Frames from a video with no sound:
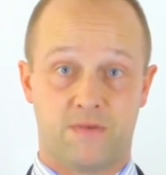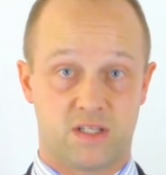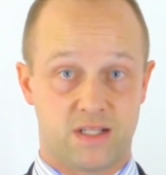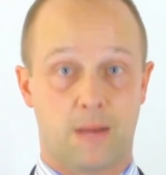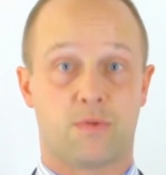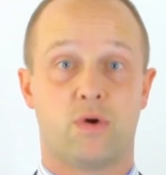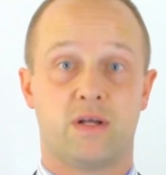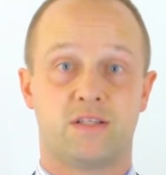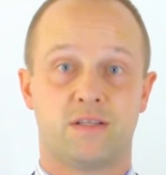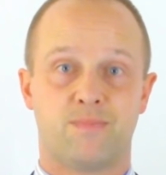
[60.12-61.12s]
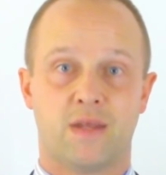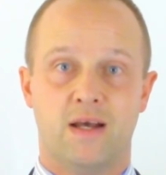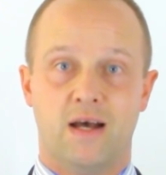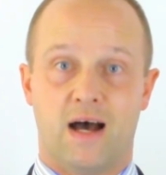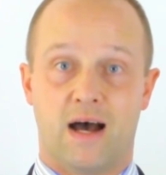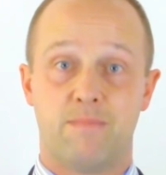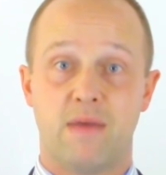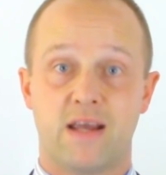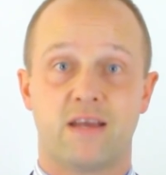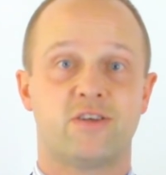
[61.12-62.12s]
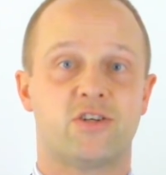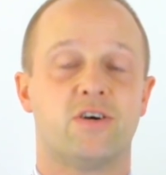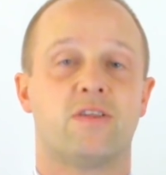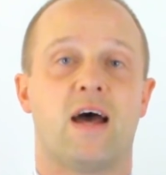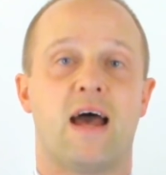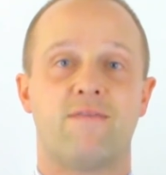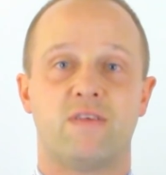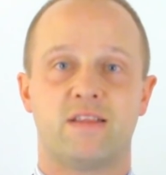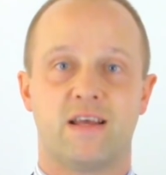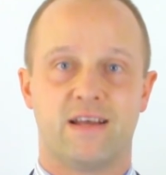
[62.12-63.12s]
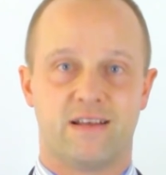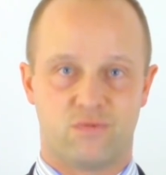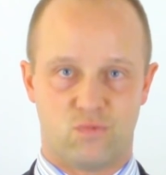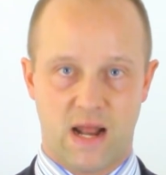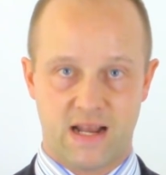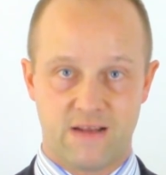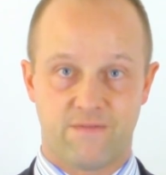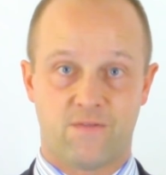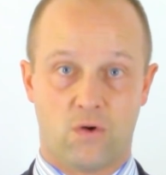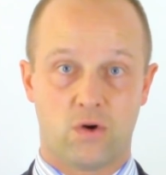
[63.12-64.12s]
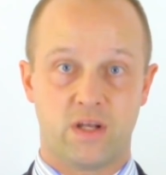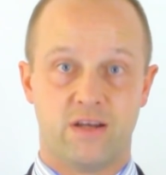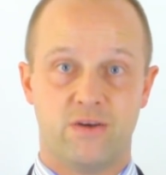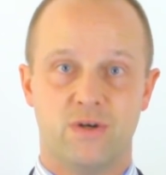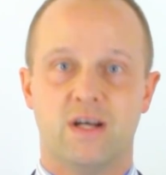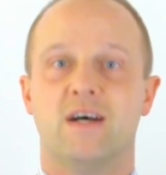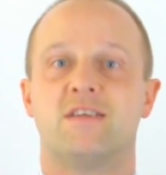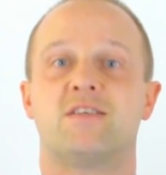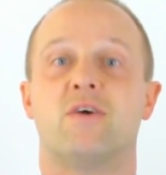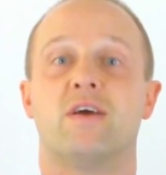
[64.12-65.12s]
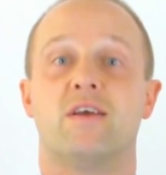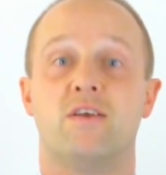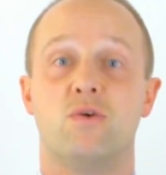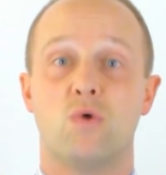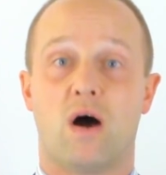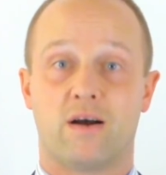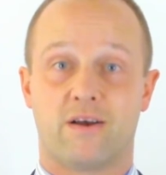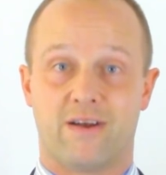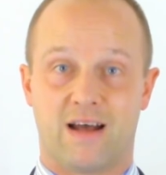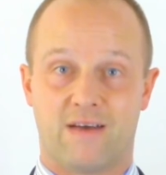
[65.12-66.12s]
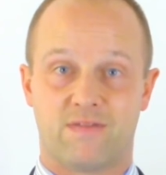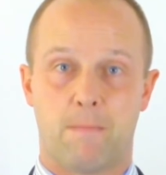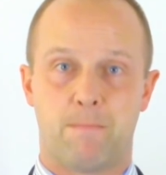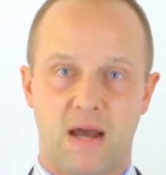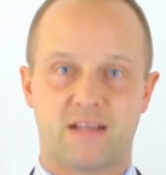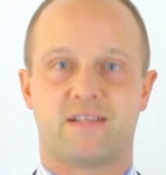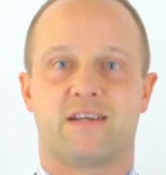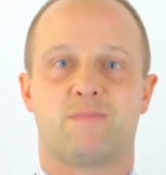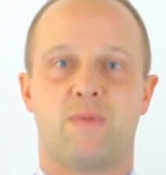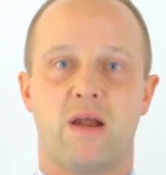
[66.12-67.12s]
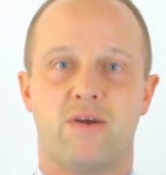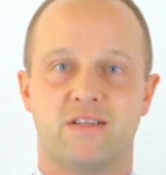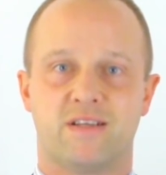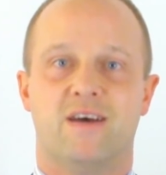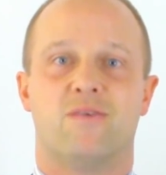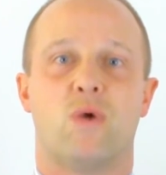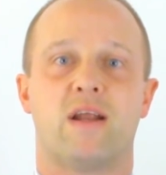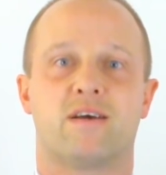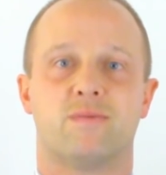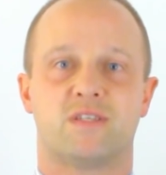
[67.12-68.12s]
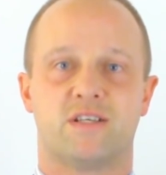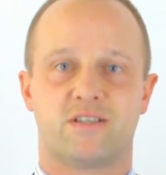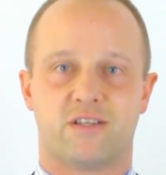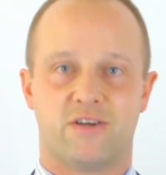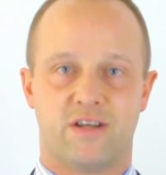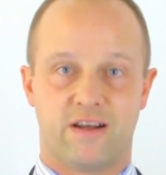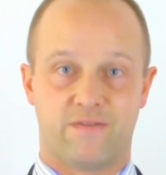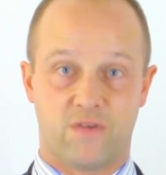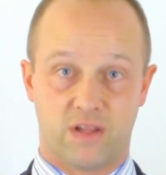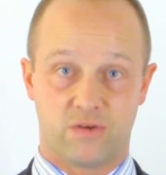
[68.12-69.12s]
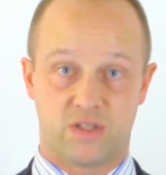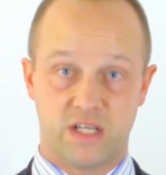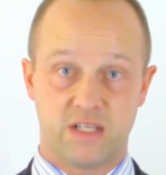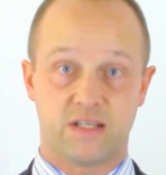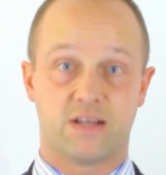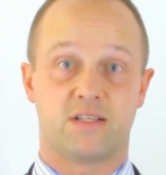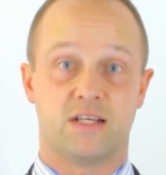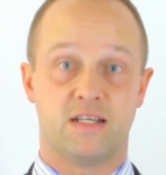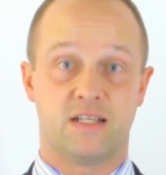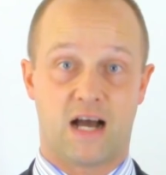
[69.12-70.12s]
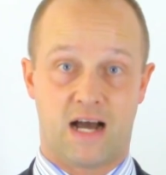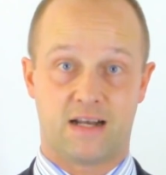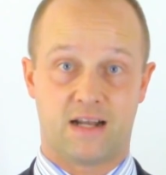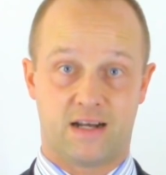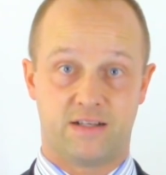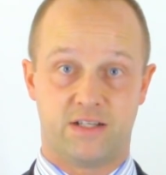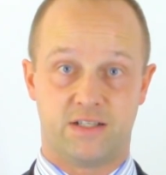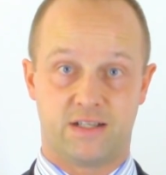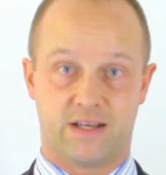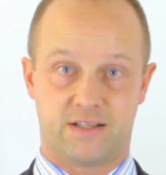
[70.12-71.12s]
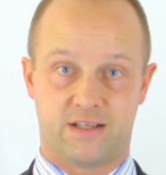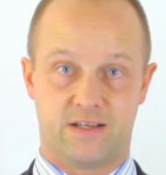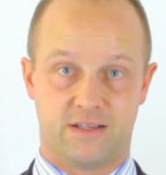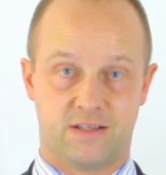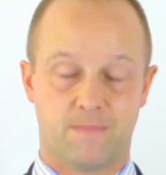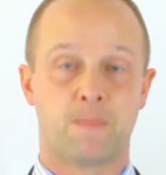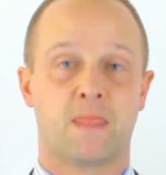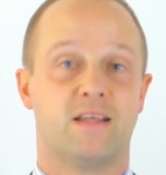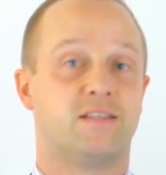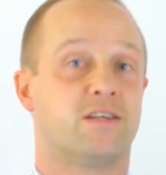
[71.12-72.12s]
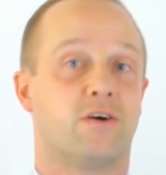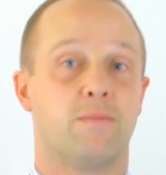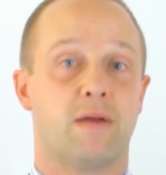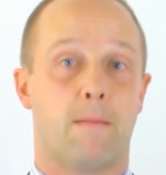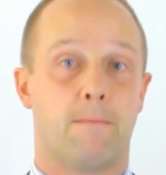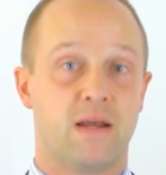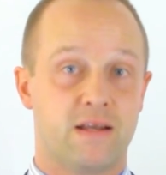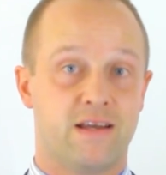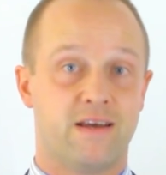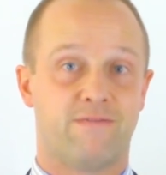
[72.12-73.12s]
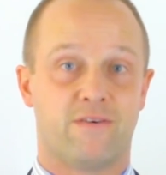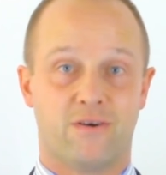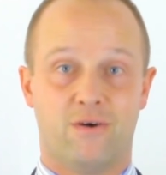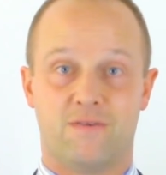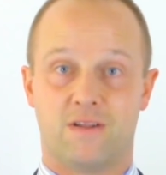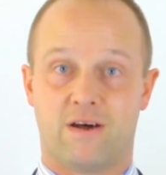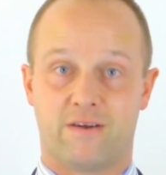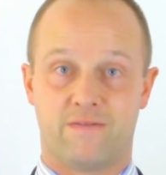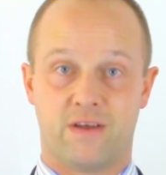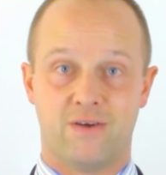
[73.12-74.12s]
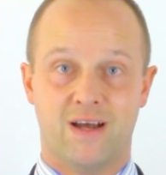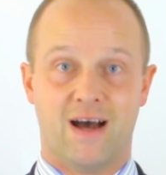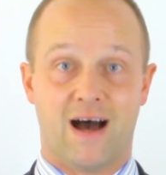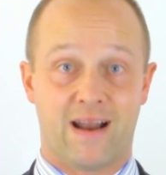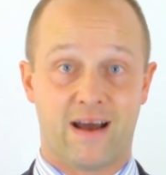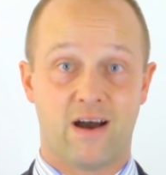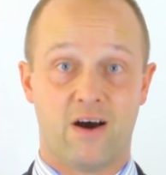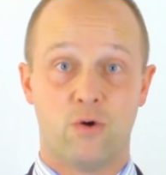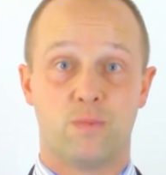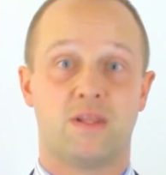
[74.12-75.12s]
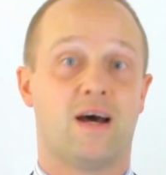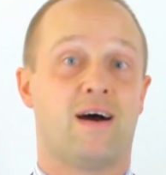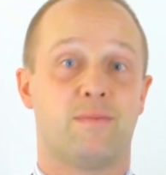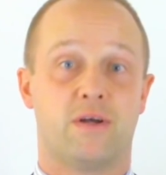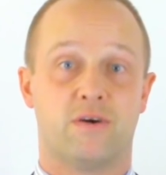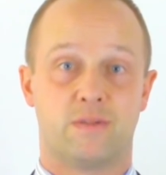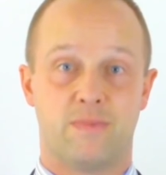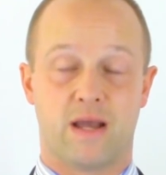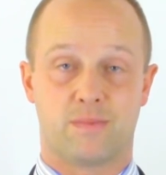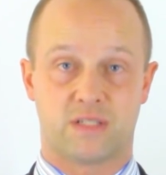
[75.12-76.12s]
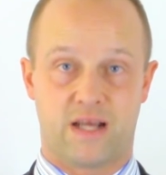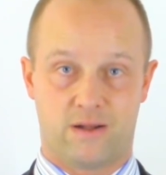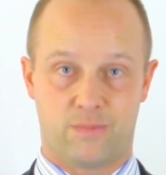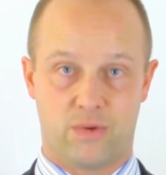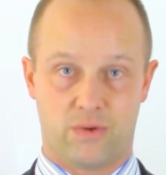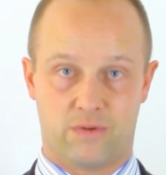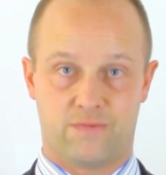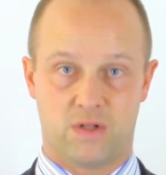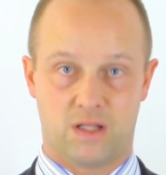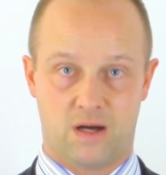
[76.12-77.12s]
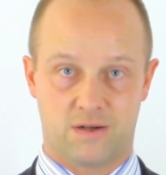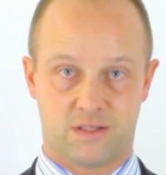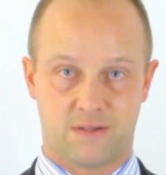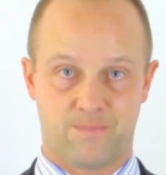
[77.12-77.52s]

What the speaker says: for Snap Quiz, and making sure that everything is ready for you so that you are going to have the best experience when it comes to studying for those GCSEs and IGCSEs. This is going to be a big year for an awful lot of you, and I hope that I'm going to be able to help you an awful lot.